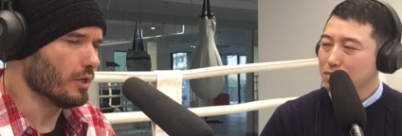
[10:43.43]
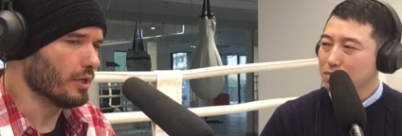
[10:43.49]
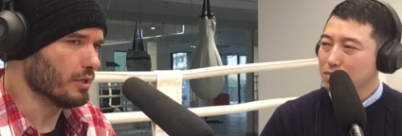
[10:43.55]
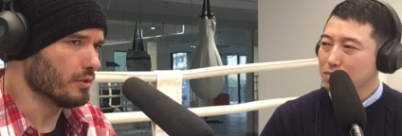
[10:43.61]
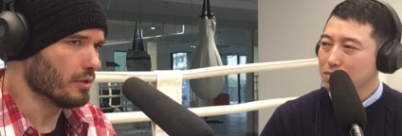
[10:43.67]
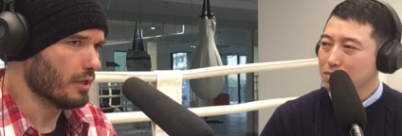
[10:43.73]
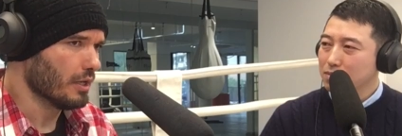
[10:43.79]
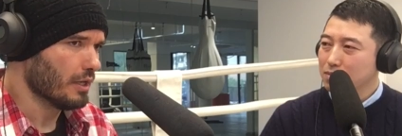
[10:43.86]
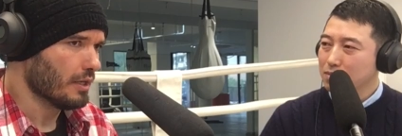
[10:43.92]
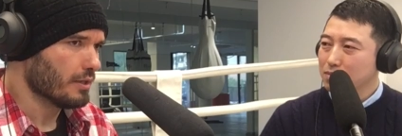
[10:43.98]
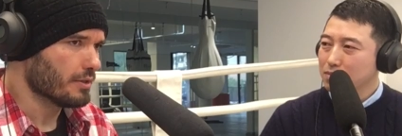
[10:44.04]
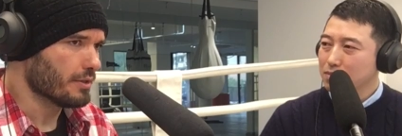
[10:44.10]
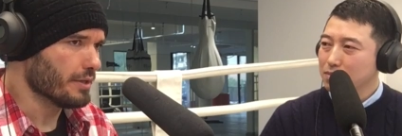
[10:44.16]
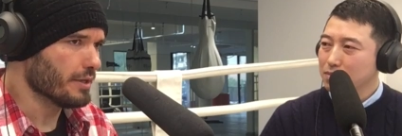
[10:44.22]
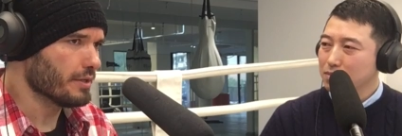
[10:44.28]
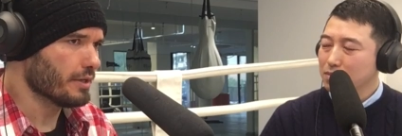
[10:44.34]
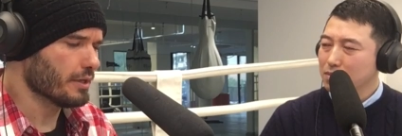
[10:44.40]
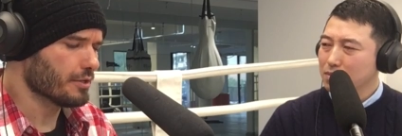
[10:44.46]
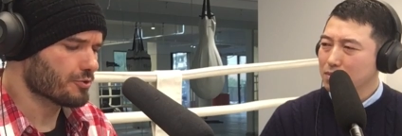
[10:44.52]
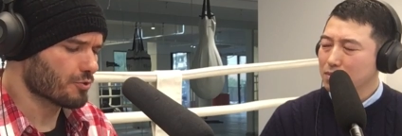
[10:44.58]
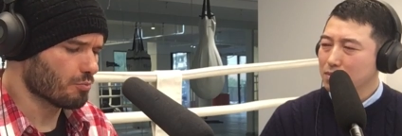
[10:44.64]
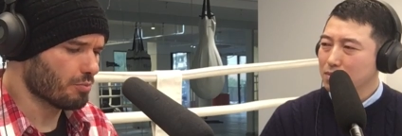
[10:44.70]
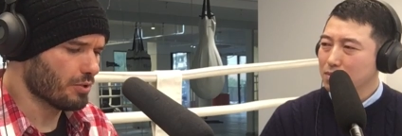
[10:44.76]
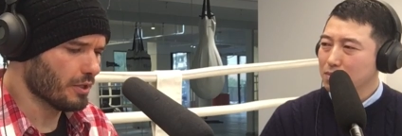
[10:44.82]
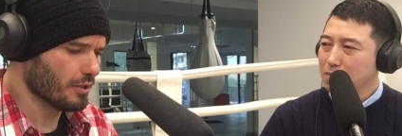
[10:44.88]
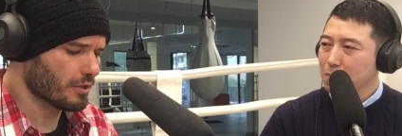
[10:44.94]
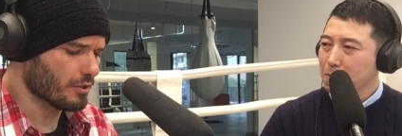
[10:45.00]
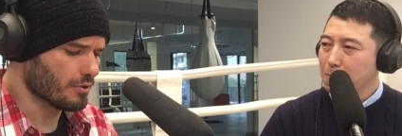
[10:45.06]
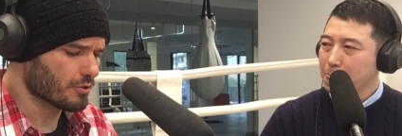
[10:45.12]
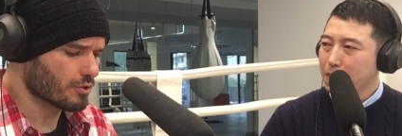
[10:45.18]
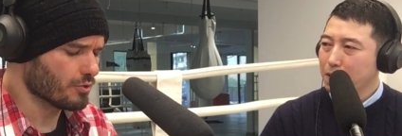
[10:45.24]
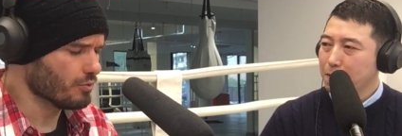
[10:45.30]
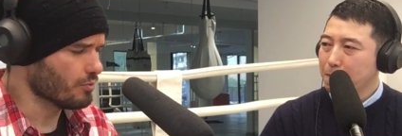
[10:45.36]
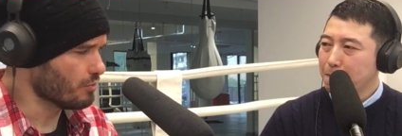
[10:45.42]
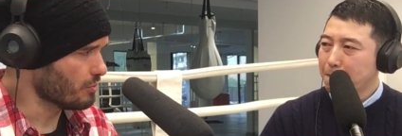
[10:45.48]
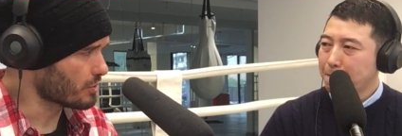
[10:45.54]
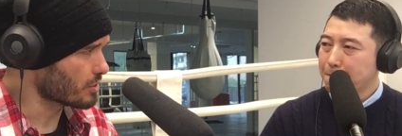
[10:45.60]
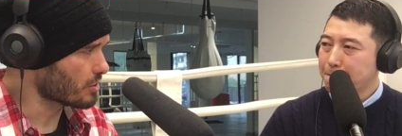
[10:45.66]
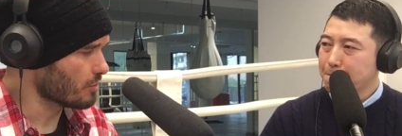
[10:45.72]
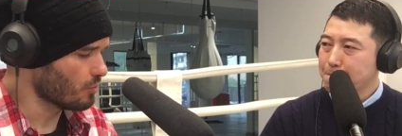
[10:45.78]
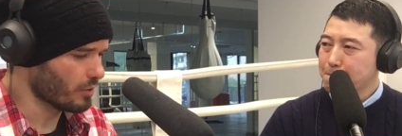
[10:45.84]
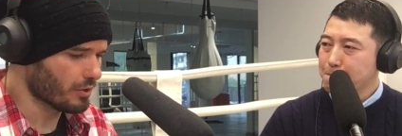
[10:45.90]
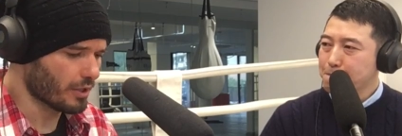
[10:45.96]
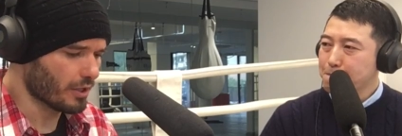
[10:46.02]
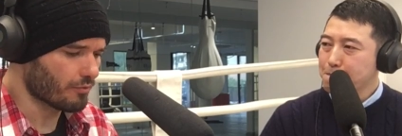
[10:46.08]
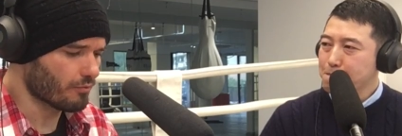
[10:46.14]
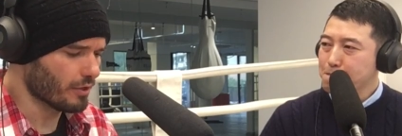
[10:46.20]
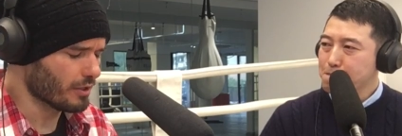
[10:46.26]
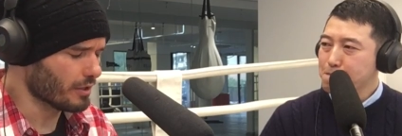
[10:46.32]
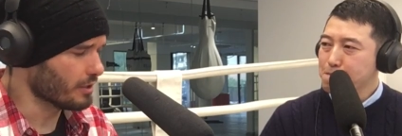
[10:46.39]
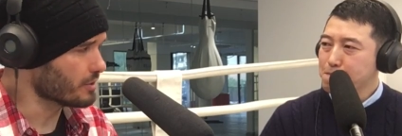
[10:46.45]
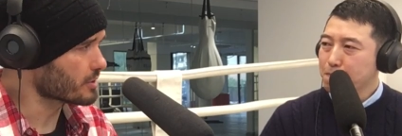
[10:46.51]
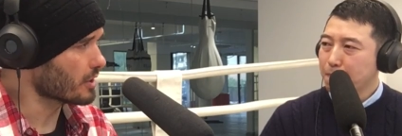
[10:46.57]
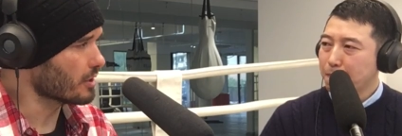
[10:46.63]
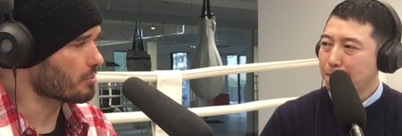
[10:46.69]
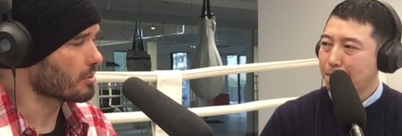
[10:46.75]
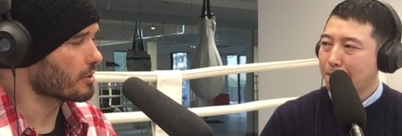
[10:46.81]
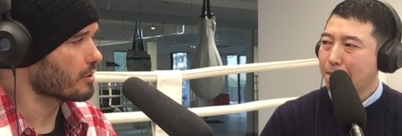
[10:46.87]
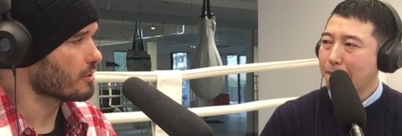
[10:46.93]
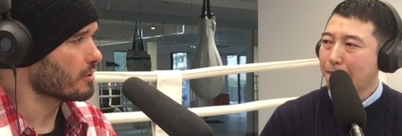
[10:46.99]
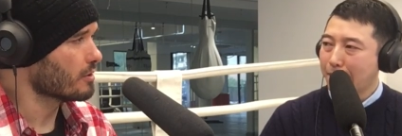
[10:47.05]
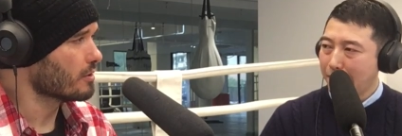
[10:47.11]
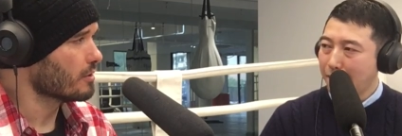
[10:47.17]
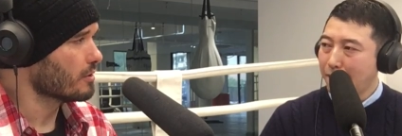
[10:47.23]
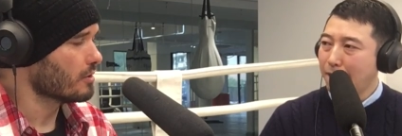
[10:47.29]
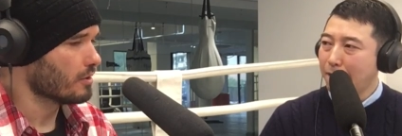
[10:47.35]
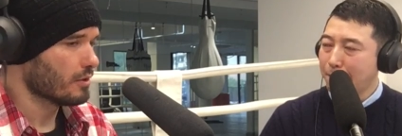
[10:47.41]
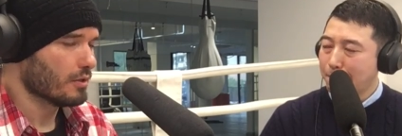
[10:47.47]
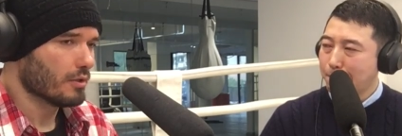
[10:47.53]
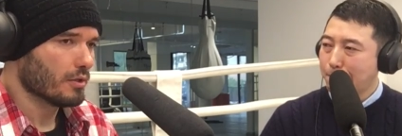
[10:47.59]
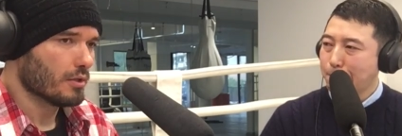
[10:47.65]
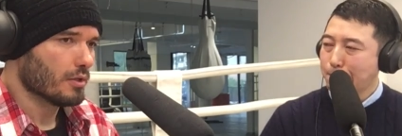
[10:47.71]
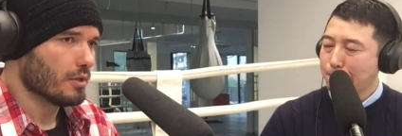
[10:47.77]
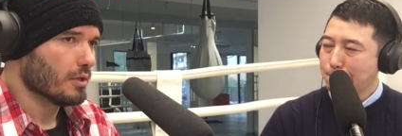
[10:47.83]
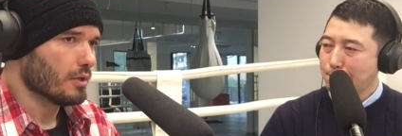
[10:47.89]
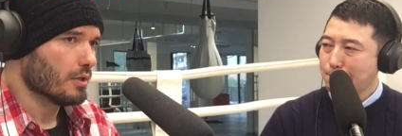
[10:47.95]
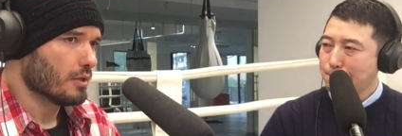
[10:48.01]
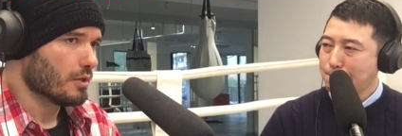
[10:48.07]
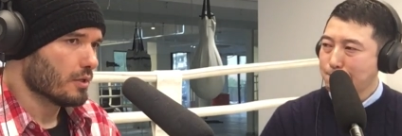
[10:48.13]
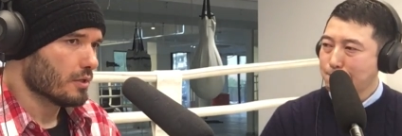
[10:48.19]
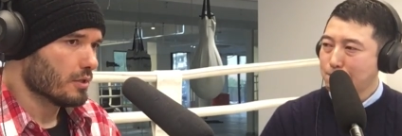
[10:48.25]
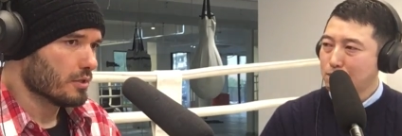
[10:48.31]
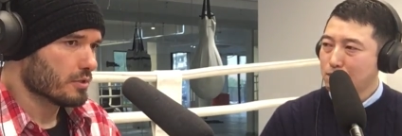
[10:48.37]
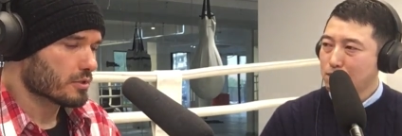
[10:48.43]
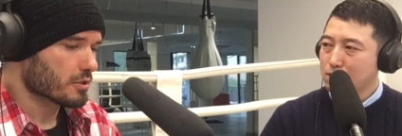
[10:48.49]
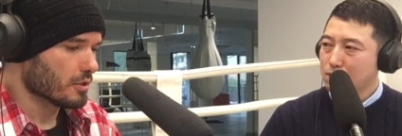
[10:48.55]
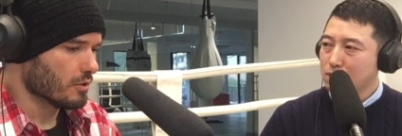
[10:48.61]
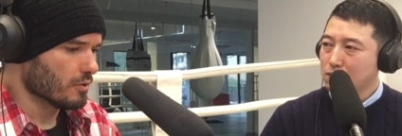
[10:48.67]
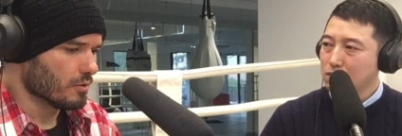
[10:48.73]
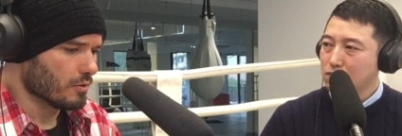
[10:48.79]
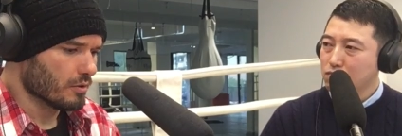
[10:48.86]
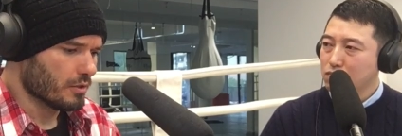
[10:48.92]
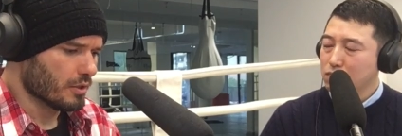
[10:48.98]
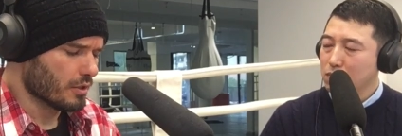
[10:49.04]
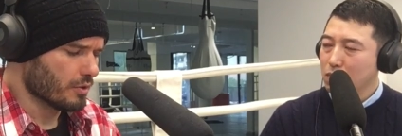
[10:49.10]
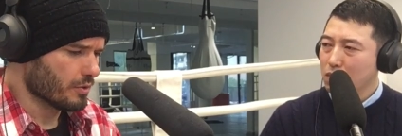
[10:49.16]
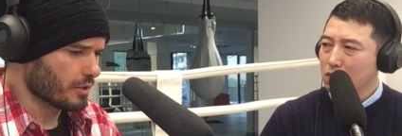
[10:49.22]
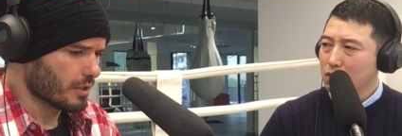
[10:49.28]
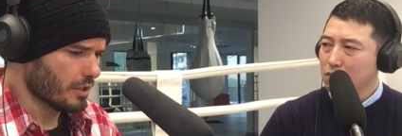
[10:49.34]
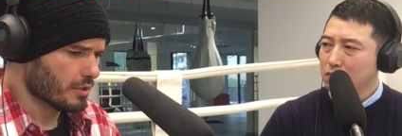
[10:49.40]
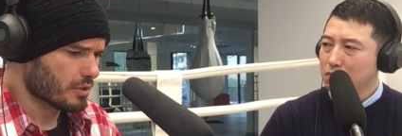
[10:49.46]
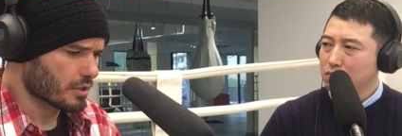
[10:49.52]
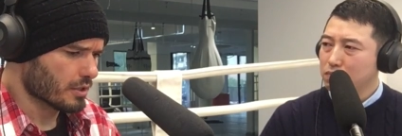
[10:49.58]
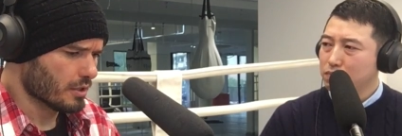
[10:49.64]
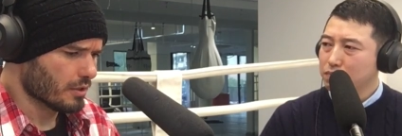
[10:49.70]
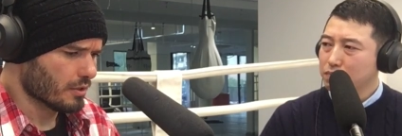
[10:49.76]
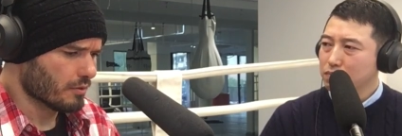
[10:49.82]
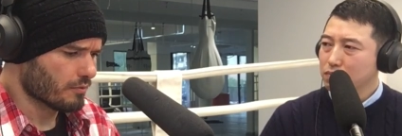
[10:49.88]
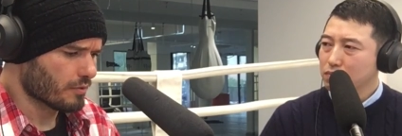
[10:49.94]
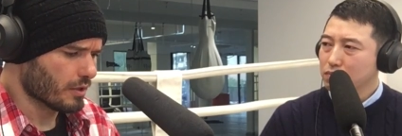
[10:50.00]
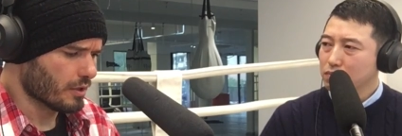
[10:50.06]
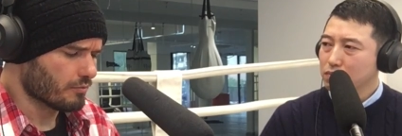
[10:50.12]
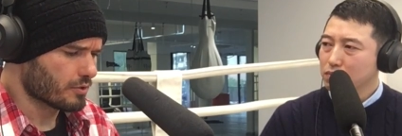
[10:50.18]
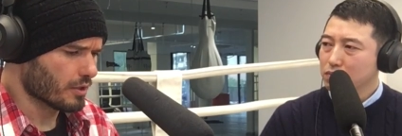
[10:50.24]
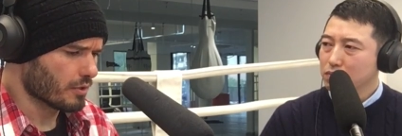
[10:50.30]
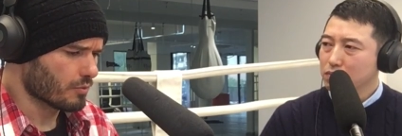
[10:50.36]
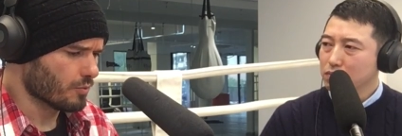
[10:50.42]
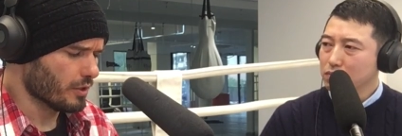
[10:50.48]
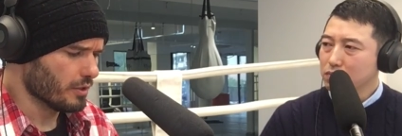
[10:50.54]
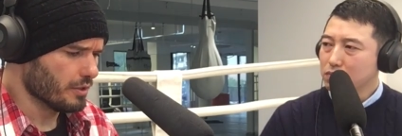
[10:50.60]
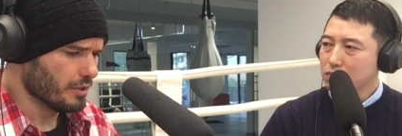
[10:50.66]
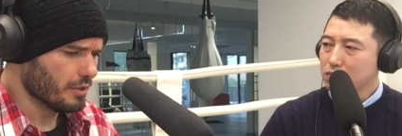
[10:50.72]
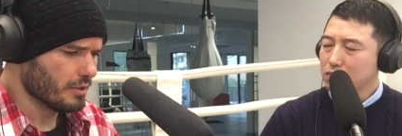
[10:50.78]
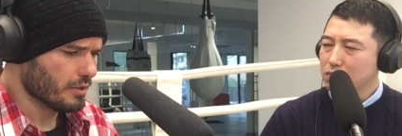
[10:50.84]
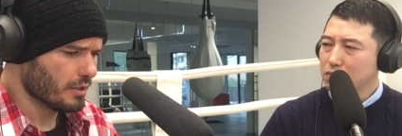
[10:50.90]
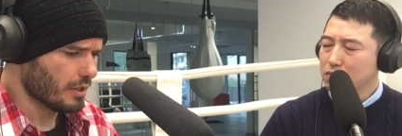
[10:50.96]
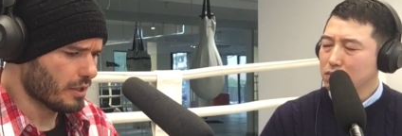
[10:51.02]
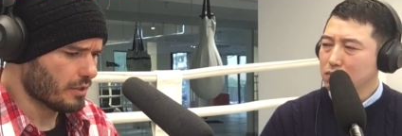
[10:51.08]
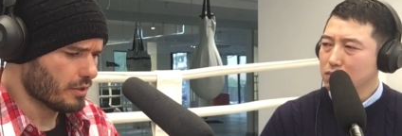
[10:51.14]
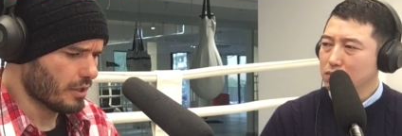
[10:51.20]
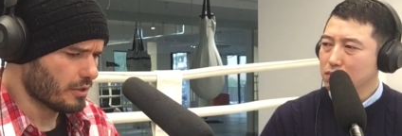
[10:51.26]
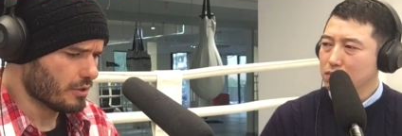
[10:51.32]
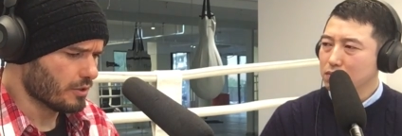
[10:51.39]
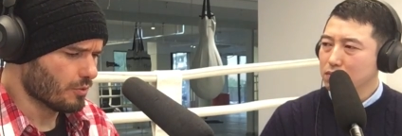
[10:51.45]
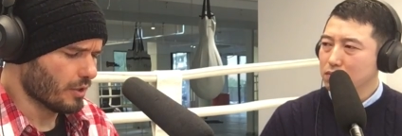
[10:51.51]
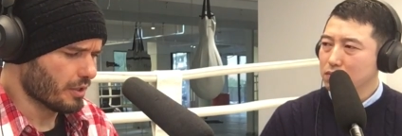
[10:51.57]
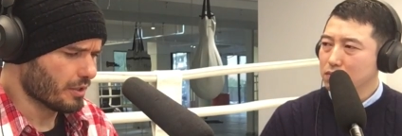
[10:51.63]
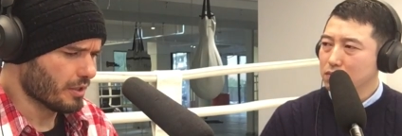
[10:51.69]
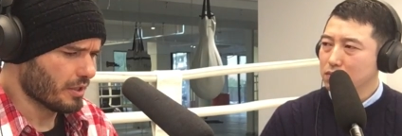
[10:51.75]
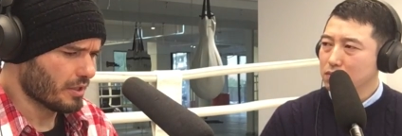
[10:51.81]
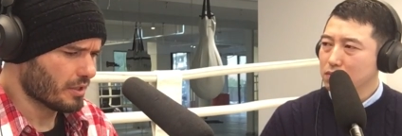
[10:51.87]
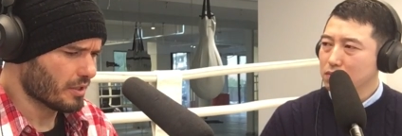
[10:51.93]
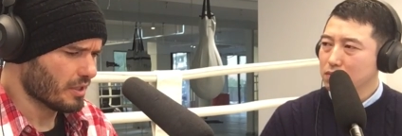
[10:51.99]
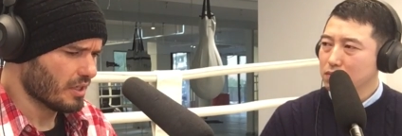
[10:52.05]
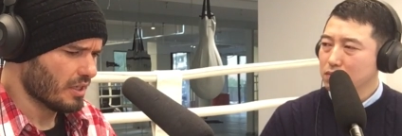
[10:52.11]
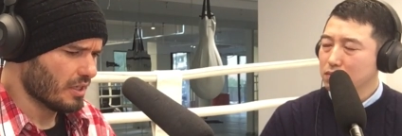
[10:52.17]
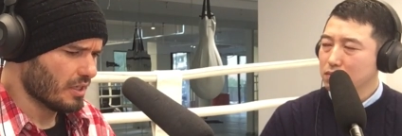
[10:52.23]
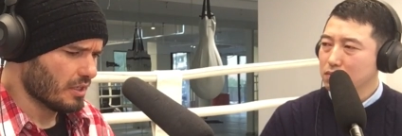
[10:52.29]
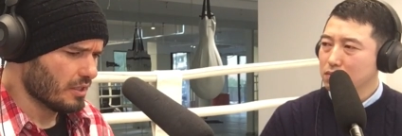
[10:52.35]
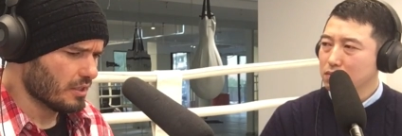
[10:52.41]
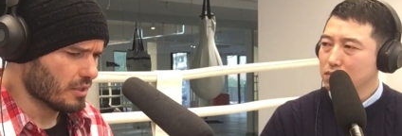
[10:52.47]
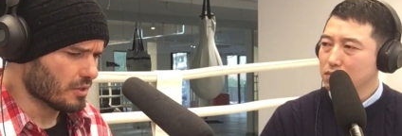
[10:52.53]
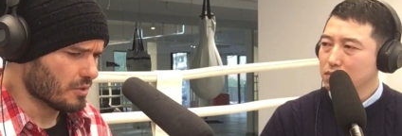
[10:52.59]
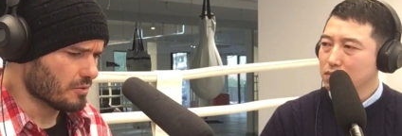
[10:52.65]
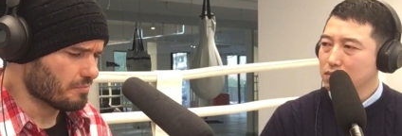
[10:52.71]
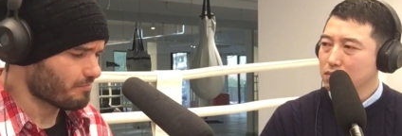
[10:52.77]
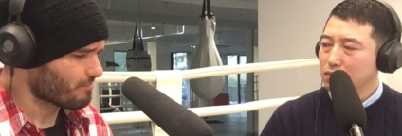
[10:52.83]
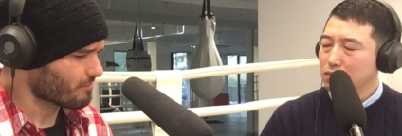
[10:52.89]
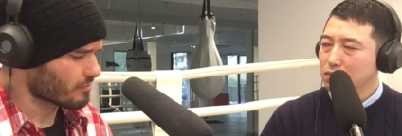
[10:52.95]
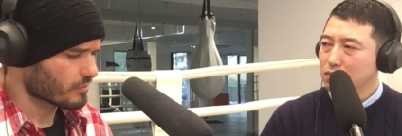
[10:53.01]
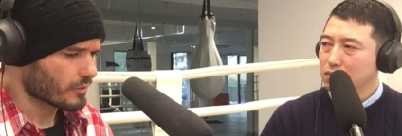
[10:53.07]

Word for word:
Speaker 1: well, they get to pick and choose where that fight ends up. Yeah. So, you know, in the case of, of Zhang Wei Li and, and Yuana, you know,